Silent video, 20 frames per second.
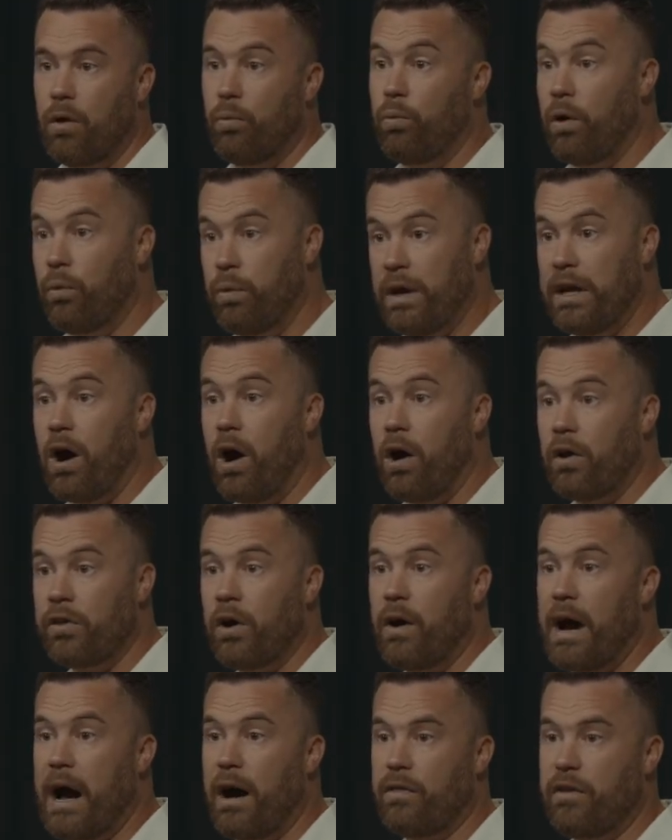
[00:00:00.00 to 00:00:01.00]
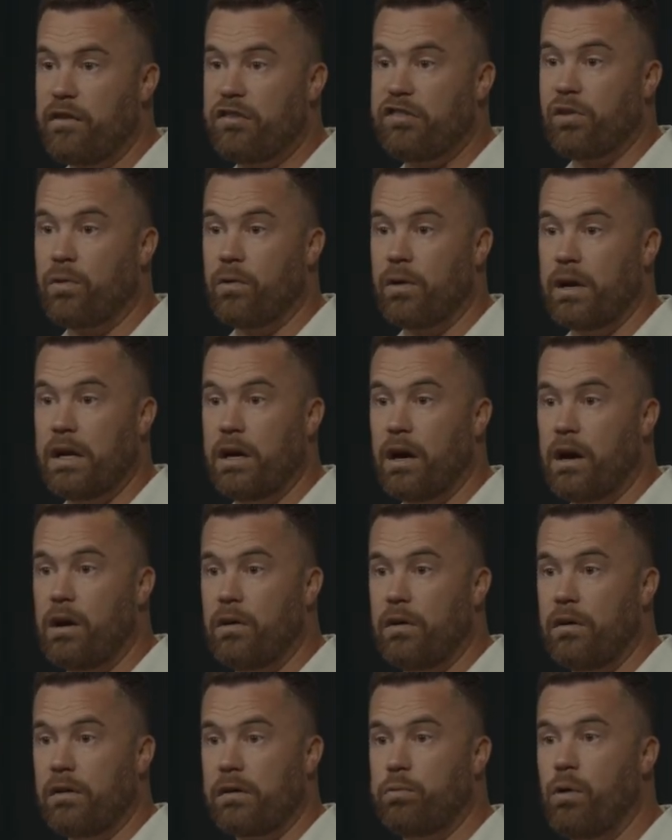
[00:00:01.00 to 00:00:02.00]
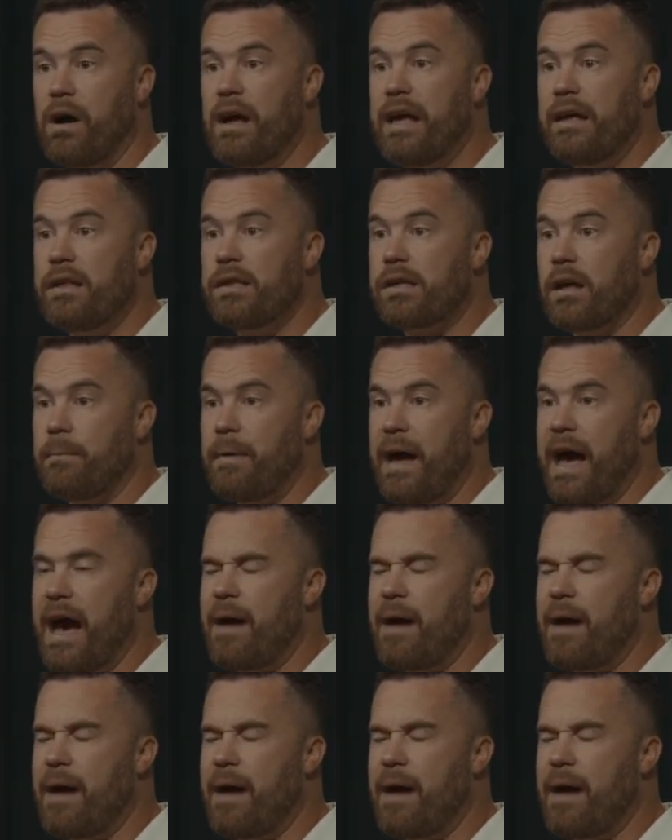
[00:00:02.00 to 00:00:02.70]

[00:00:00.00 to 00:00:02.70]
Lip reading: Well, we all know how the story goes. What ends up